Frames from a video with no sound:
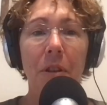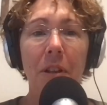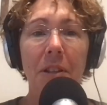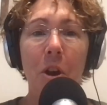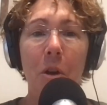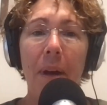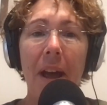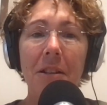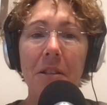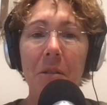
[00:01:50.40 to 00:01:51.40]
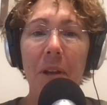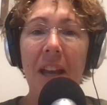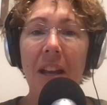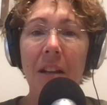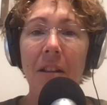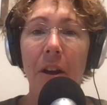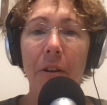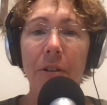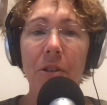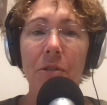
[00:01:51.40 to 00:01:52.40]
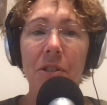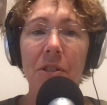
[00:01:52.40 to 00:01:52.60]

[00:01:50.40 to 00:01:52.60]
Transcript: let's go back to the beginning, though. And you